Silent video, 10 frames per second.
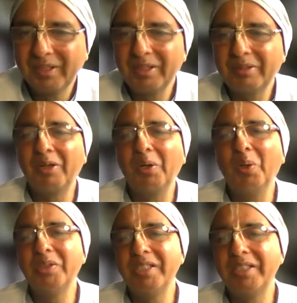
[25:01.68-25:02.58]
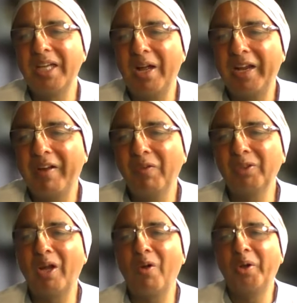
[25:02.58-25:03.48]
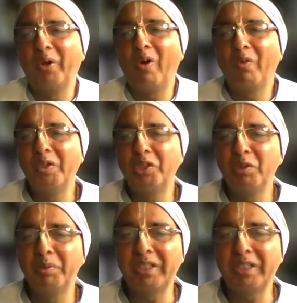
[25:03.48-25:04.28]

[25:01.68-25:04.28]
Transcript: the conclusion is that even though we don't wish to be